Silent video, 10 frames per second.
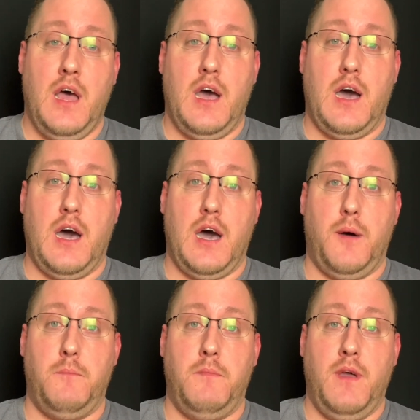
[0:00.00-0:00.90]

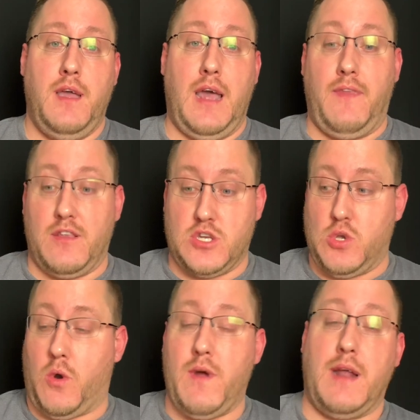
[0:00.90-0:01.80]
And the
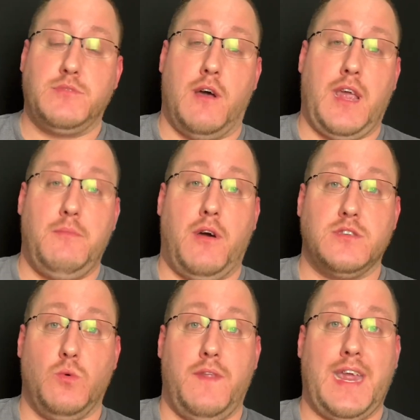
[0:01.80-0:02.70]
Solar Red I'm talking about
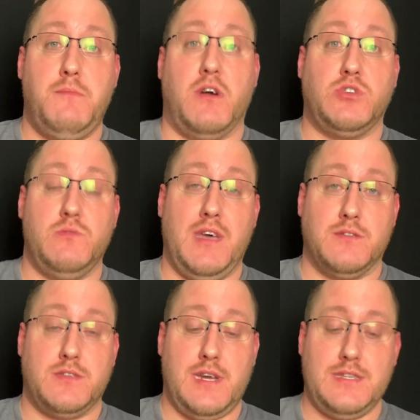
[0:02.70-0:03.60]
is the one that came out in
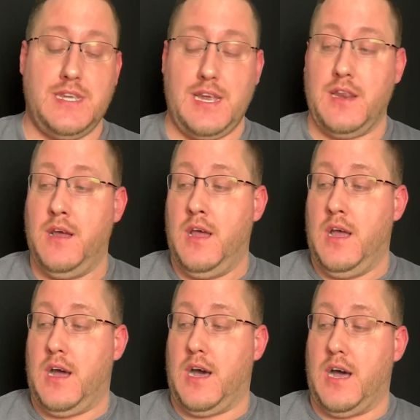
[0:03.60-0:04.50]
2019,
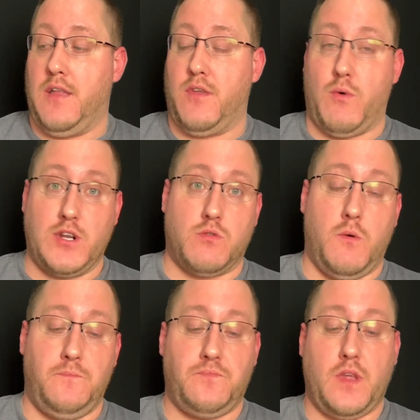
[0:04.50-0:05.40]
the
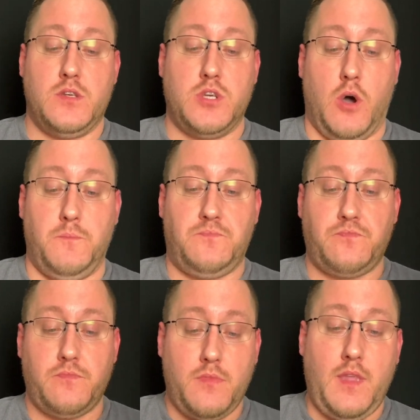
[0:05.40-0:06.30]
retro. So
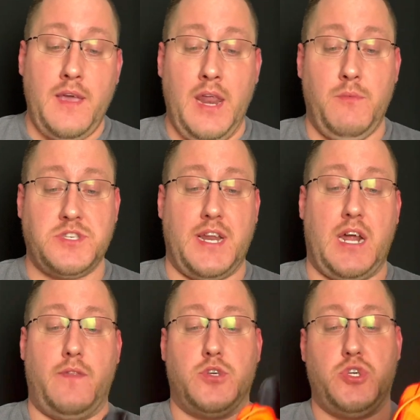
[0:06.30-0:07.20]
anyway, let's get
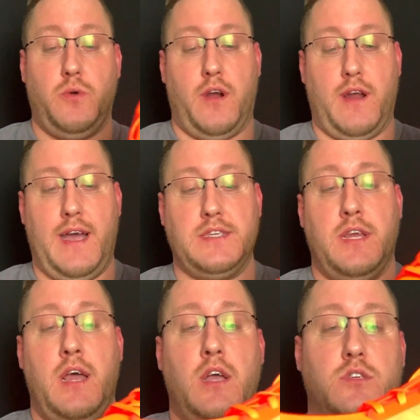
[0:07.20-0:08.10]
on to the shoe here, guys.
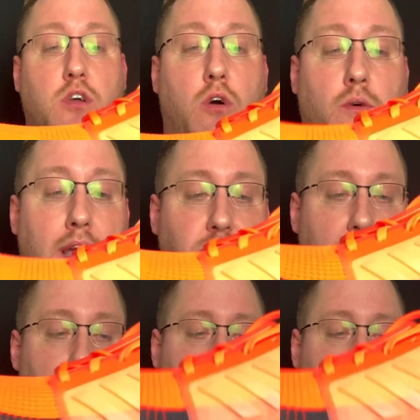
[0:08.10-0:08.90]
So as you guys